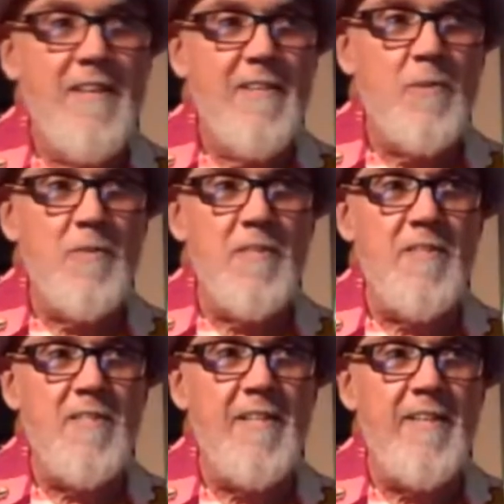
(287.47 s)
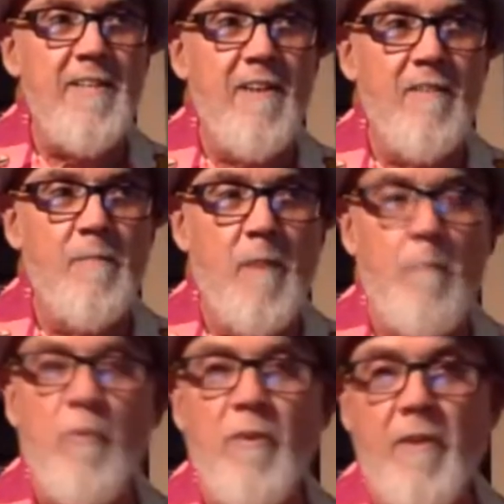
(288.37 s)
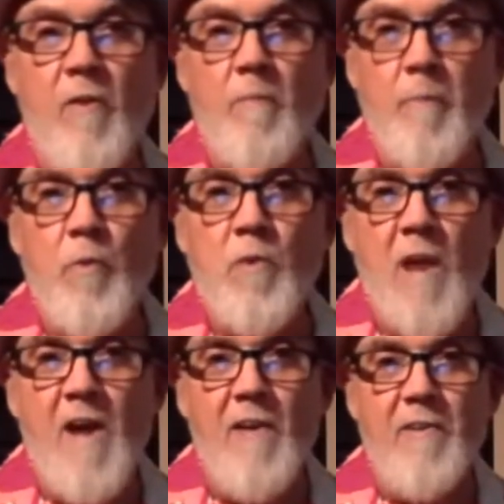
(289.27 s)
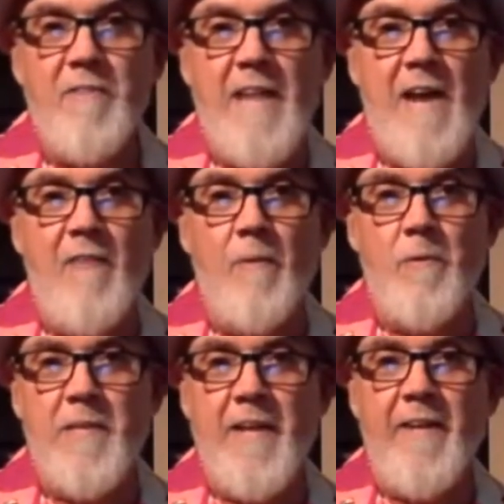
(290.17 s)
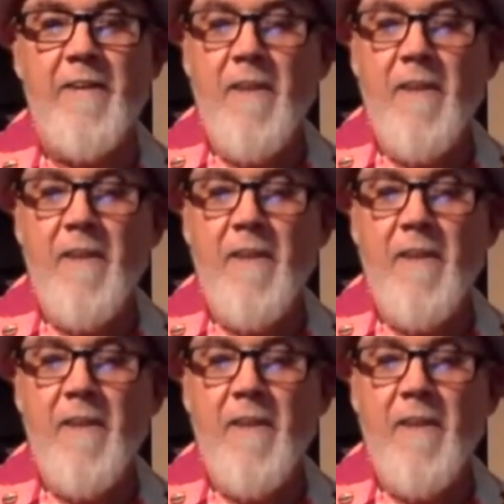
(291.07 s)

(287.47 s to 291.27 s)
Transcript: this was a city of an old blue-collar town that was getting